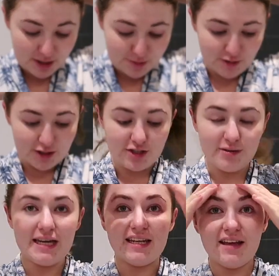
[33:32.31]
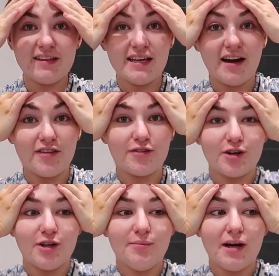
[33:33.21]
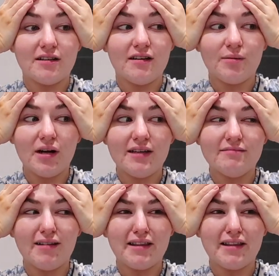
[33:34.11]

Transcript: I much prefer to do it in the other room. I don't know why.